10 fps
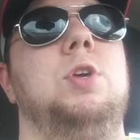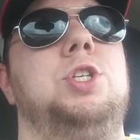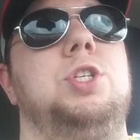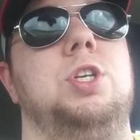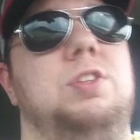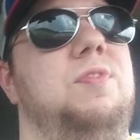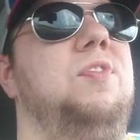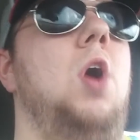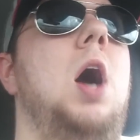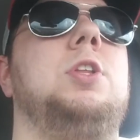should just
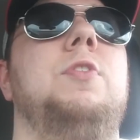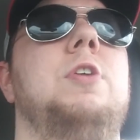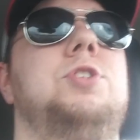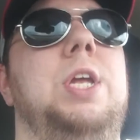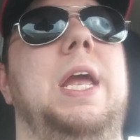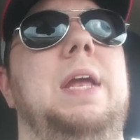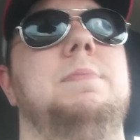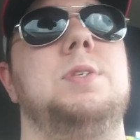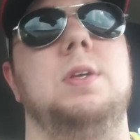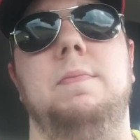flock to those
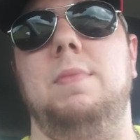teams